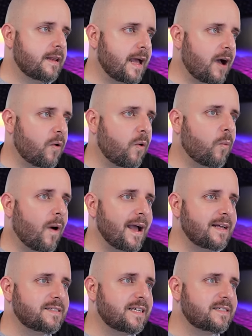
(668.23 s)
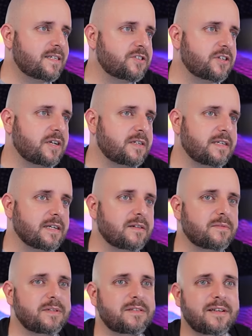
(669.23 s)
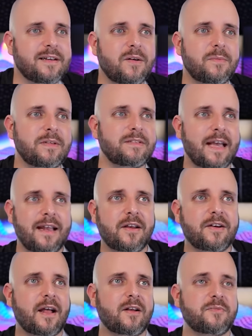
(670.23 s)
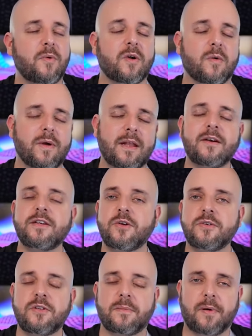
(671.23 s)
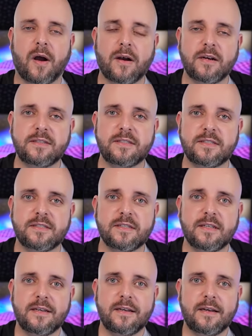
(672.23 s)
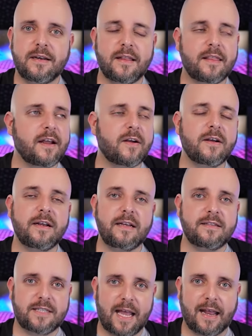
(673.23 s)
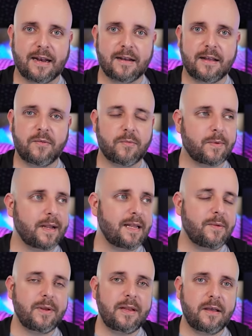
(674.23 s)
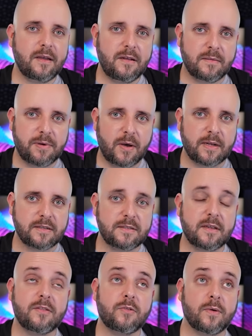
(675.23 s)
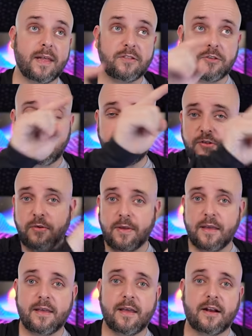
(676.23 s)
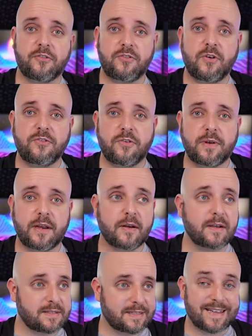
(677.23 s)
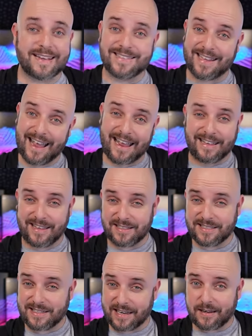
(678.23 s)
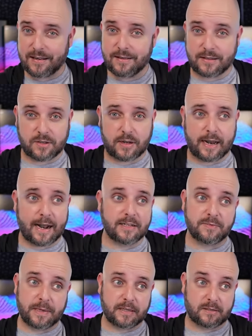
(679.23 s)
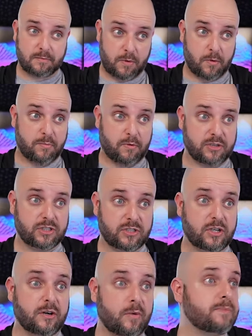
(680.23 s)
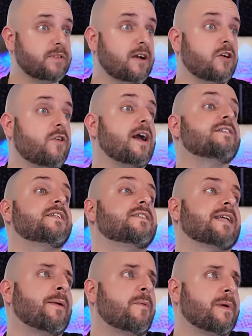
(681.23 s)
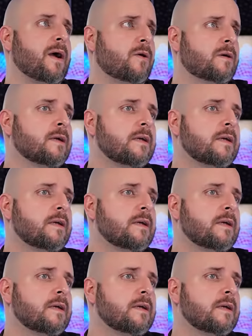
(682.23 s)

Now, why is this such a good deal? It's like oh, it's $800 more. Well, I already told you the parts. They're insane. Really, really good components. Throw that 32 gig kit I showed you in here because this has the 8 gig stick. That's all it has because the memory prices on your website are crazy, Cyber Power